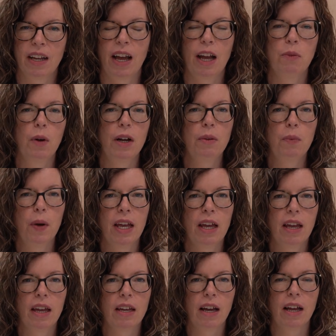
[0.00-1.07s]
And one
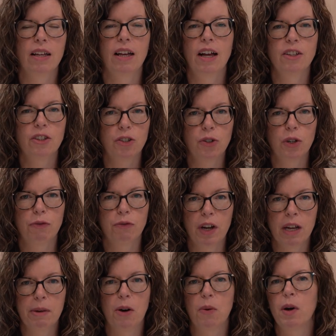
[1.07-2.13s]
way, I'll sort of
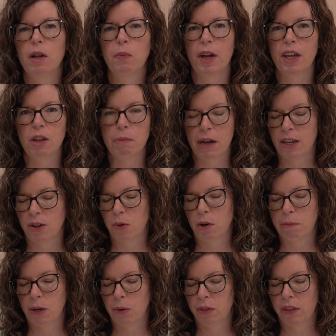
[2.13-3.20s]
frame out one way you might go
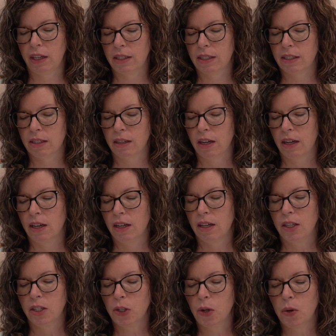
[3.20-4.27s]
about this.
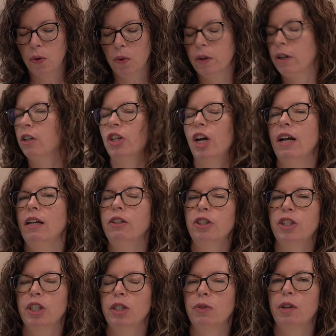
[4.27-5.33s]
So your child or
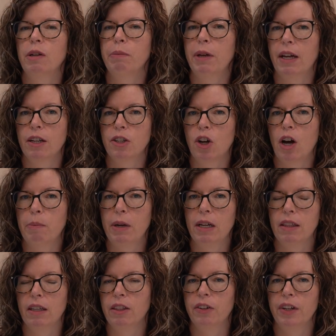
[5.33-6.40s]
children pick a
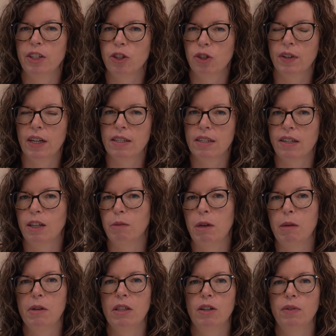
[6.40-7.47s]
topic that they're interested in.
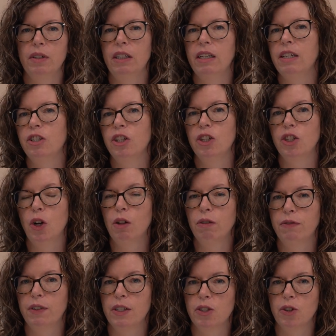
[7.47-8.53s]
Maybe they're really into
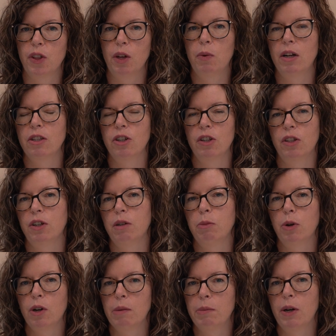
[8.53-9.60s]
dolphins, or they want to learn
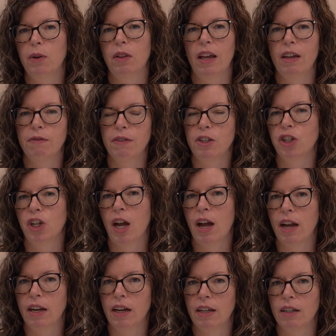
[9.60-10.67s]
more about life in
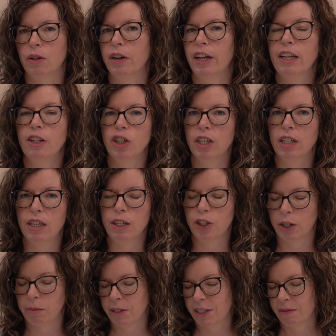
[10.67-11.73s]
China or ancient
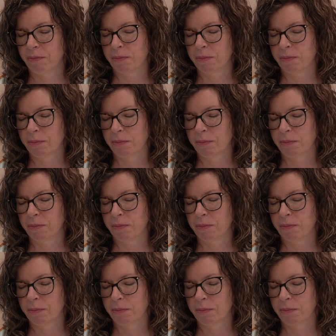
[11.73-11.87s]
Egypt.